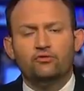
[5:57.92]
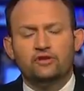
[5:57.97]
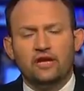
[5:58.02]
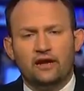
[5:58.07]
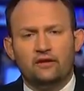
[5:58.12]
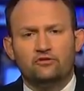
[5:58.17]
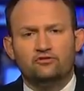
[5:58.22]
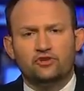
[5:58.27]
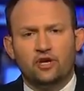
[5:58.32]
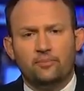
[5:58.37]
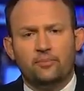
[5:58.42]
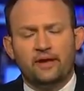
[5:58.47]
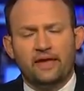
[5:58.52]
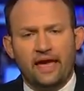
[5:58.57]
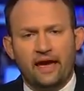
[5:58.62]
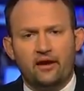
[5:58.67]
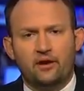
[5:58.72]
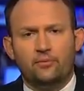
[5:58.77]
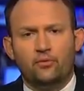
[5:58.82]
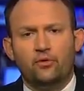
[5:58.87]
Donald Trump
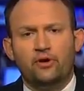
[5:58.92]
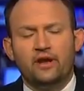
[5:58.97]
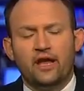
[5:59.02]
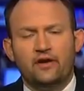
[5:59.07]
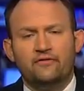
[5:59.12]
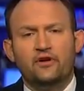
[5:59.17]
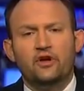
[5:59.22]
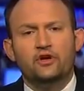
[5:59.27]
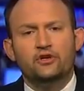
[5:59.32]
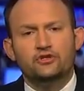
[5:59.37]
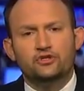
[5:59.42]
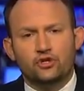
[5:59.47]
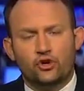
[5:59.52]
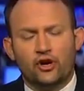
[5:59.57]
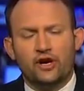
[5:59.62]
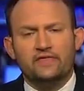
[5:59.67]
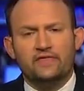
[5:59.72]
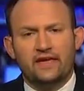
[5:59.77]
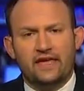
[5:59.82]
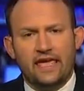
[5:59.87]
accountable enough
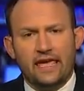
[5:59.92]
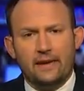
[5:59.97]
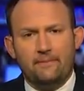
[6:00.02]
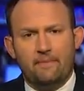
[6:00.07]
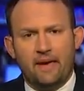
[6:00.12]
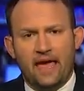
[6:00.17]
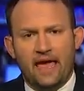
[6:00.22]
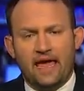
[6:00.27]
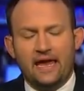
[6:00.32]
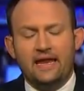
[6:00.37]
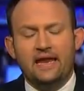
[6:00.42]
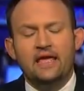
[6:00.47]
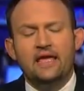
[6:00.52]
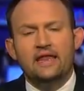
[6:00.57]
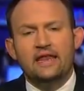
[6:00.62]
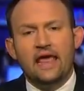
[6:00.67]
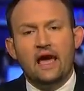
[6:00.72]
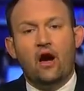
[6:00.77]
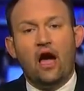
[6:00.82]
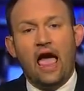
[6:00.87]
during the campaign.
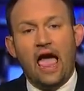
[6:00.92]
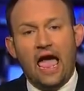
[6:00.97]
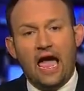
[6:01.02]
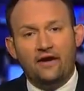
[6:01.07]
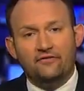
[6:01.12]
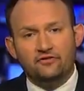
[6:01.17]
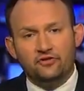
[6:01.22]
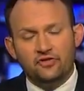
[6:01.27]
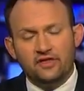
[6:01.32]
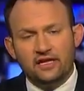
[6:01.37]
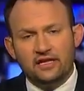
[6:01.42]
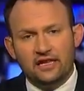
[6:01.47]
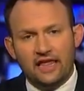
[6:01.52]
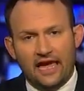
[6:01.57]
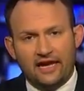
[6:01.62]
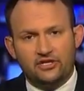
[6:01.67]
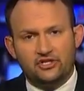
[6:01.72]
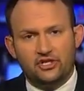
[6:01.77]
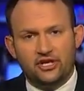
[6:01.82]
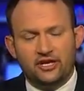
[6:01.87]
Now, after the
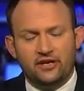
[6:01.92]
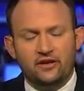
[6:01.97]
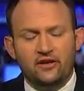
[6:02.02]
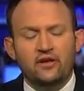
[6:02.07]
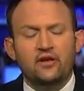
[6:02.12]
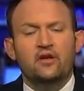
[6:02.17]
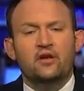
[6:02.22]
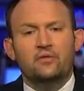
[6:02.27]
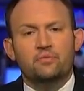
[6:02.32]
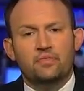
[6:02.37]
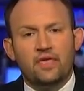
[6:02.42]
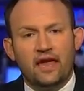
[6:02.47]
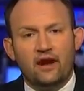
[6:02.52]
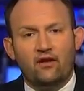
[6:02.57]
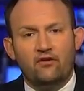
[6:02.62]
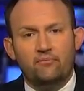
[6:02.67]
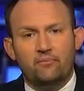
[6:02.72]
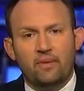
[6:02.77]
election, there have